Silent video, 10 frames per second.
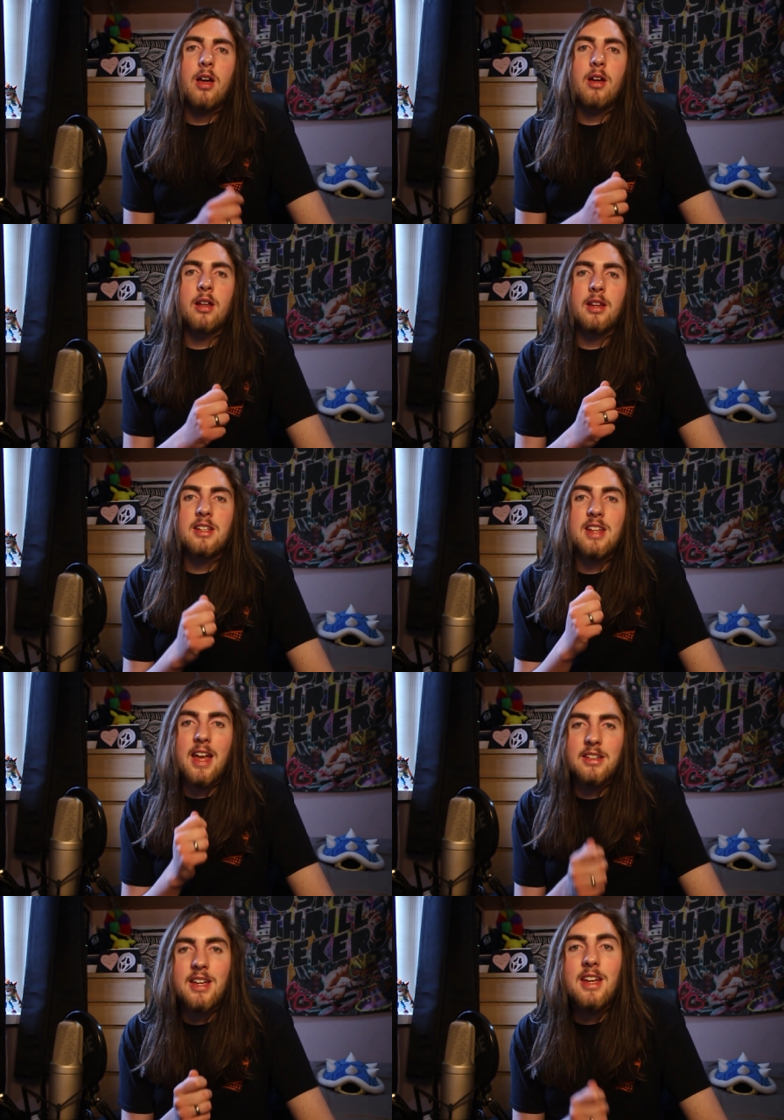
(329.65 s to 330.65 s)
at least
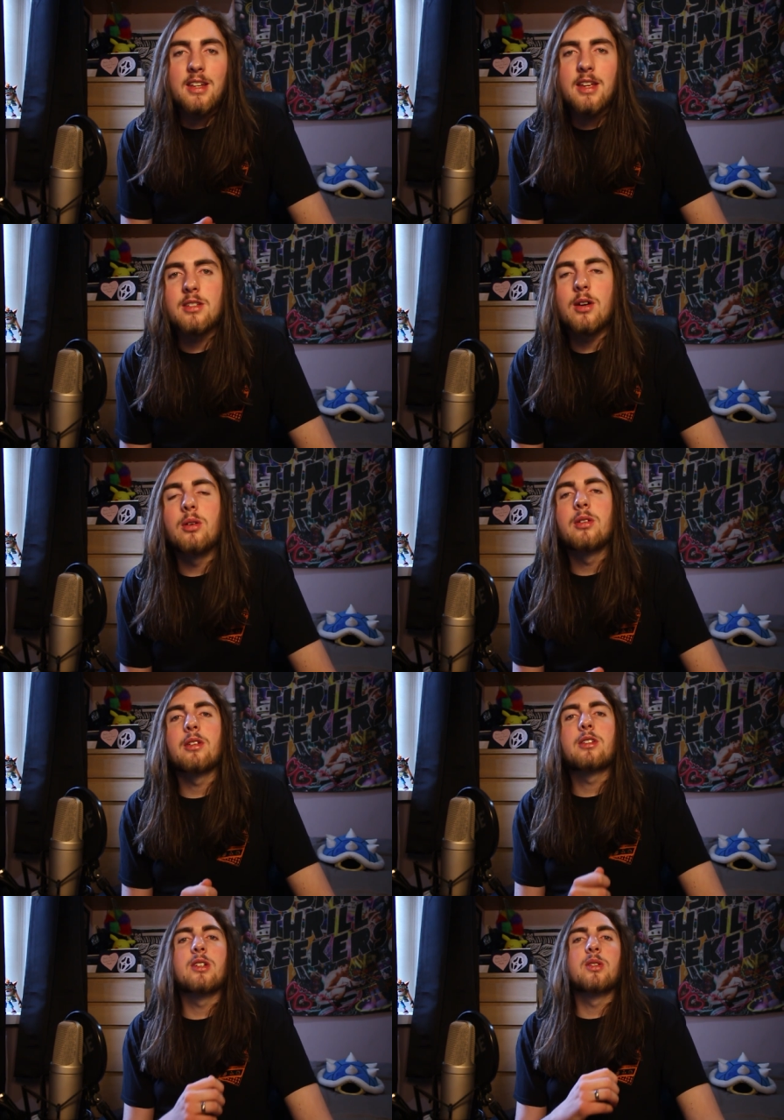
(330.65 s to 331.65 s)
18 years
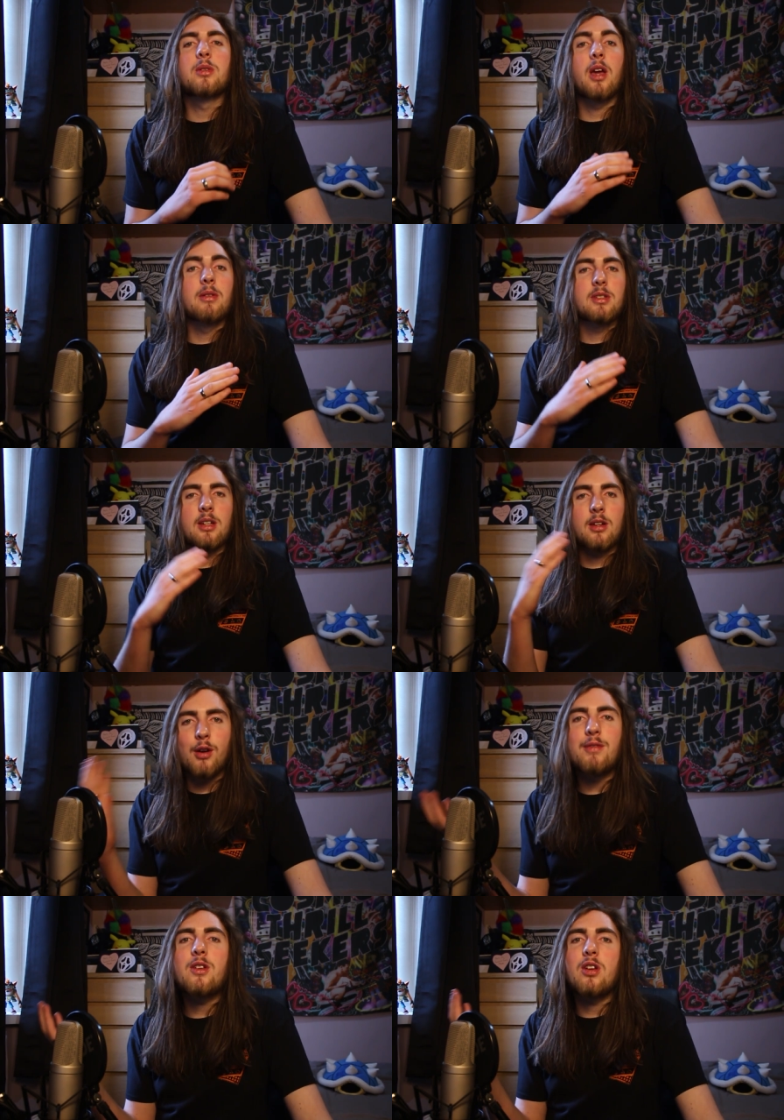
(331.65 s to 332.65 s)
old to go into the
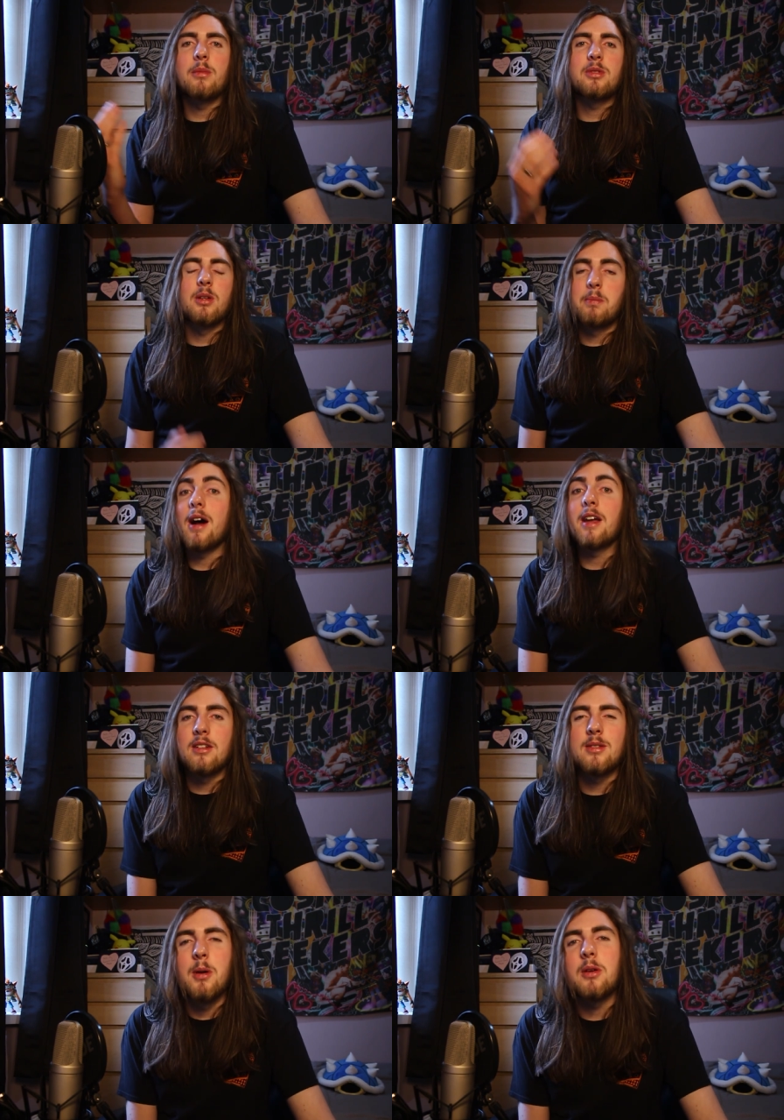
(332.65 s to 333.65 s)
coffee shops to buy
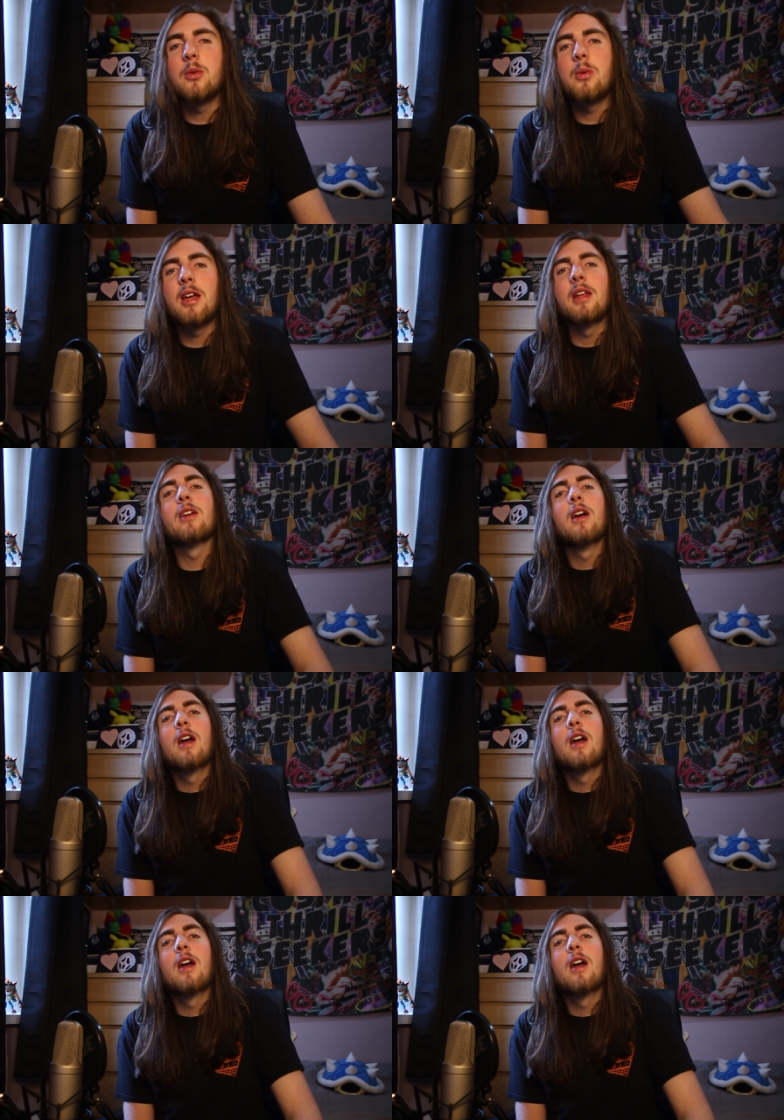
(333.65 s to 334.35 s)
and smoke weed,